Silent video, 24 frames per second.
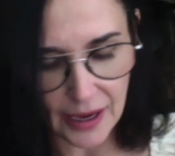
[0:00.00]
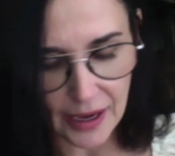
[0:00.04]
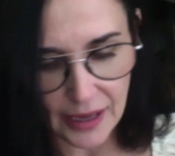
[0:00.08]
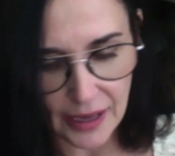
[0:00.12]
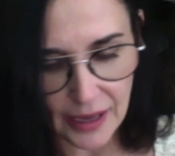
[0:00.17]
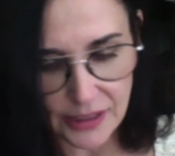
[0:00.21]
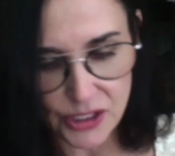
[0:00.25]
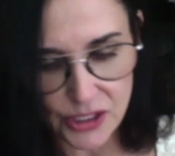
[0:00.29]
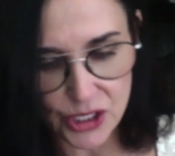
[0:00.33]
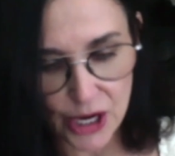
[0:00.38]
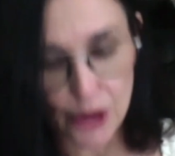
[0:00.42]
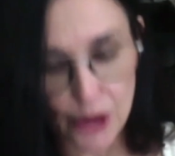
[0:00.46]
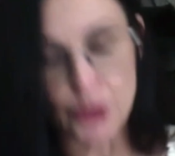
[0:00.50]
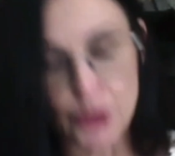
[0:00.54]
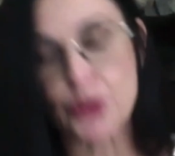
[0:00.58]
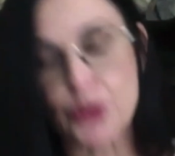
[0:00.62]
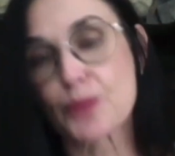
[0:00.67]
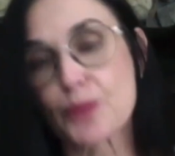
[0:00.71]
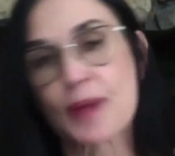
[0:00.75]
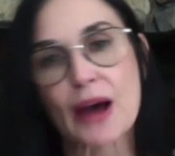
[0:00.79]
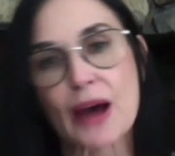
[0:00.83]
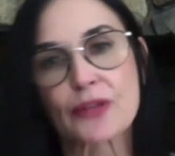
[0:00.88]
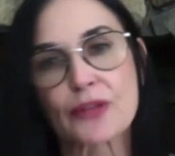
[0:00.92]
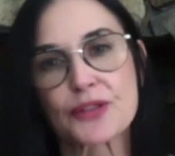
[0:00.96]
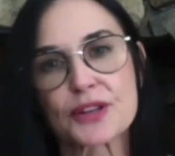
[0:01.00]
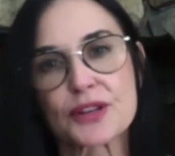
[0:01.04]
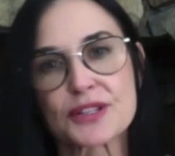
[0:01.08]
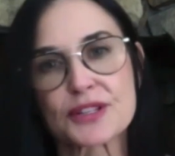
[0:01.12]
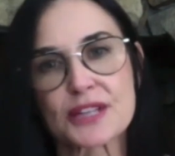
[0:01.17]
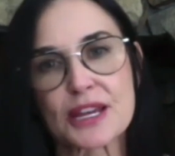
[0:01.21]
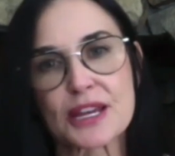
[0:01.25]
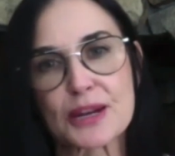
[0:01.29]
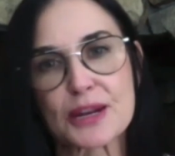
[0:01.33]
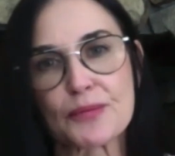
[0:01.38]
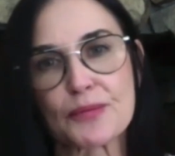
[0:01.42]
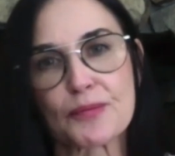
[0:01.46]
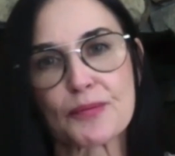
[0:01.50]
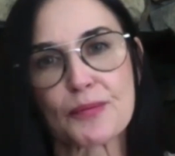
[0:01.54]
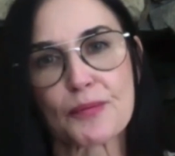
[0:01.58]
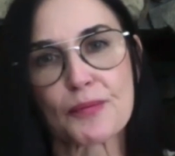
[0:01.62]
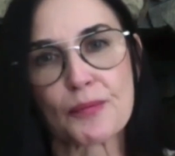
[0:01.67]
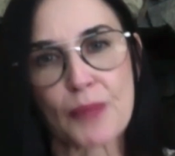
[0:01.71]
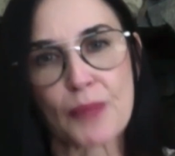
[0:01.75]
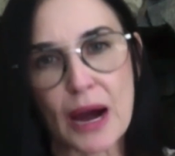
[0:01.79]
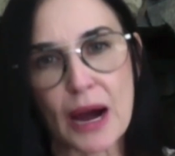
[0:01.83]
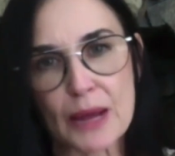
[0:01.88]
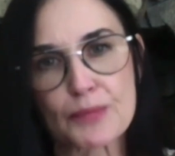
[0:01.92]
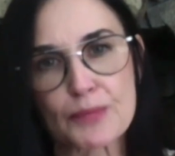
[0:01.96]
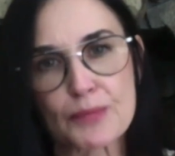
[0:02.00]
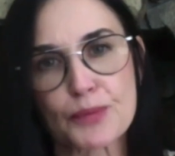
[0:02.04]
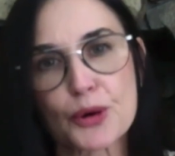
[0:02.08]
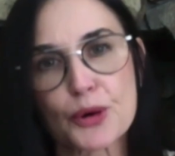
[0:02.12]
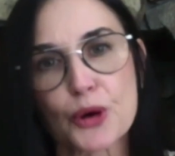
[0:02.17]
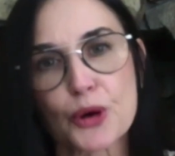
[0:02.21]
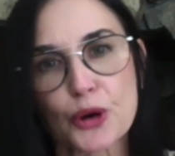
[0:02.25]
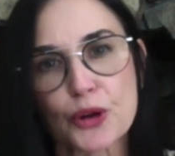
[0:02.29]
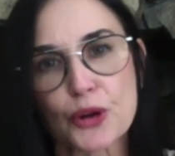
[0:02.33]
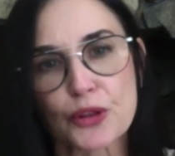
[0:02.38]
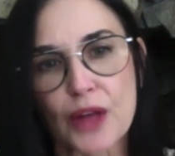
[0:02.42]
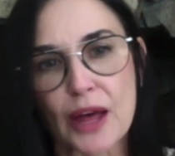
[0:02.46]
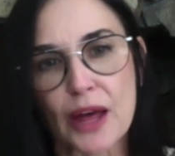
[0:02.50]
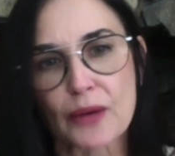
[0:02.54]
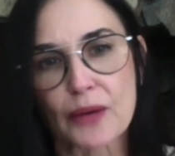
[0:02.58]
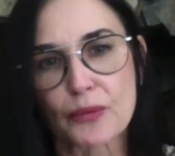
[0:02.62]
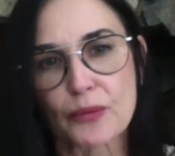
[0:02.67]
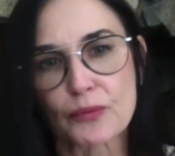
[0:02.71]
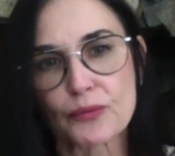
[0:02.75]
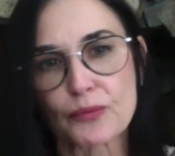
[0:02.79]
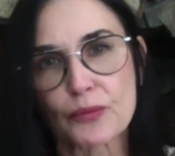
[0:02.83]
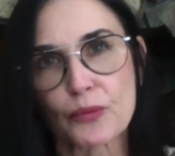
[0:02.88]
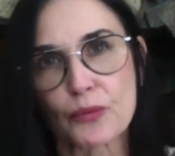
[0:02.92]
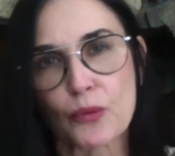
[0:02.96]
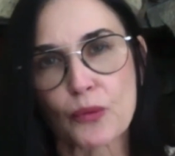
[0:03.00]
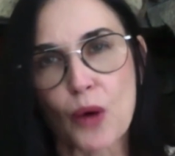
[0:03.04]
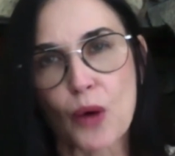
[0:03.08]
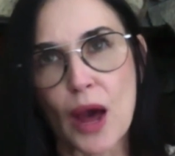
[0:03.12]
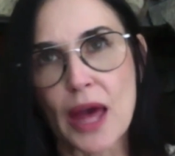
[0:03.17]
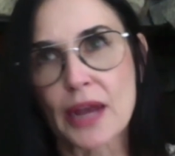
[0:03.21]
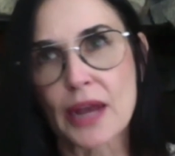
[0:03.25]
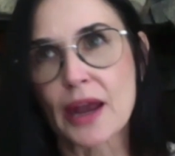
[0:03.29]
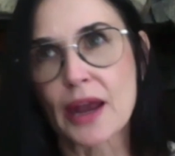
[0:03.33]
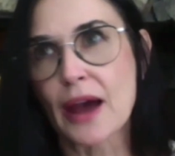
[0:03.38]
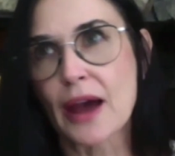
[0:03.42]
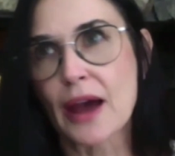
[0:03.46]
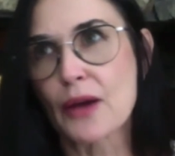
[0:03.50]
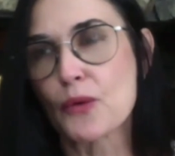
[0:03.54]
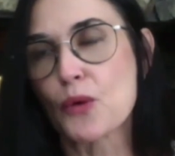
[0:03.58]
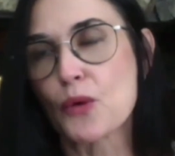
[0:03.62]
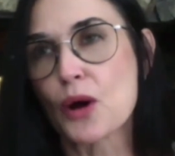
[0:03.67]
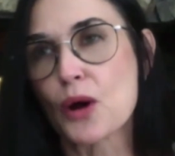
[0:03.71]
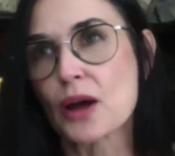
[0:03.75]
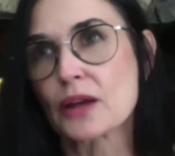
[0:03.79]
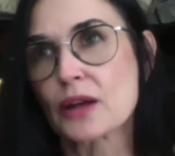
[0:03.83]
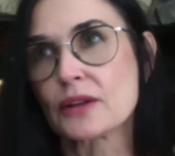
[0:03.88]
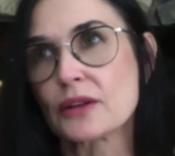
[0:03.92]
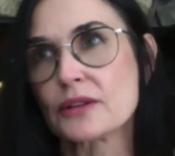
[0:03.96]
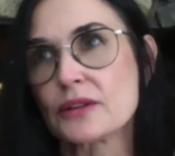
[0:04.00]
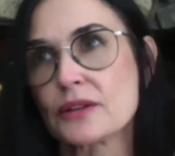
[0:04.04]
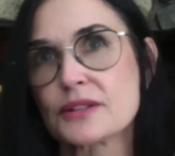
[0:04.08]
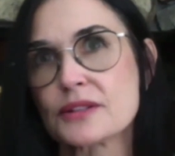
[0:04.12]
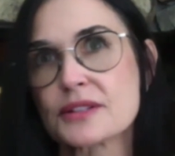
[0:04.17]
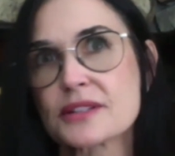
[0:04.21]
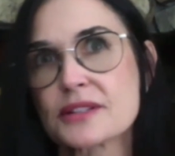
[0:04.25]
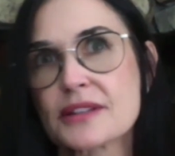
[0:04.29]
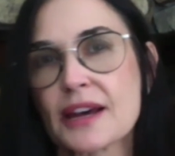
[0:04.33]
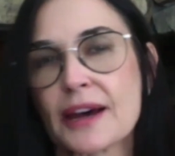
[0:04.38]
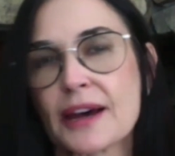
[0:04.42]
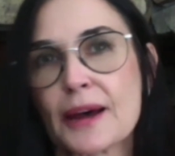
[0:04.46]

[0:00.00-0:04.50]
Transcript: shared about this in my book that when I was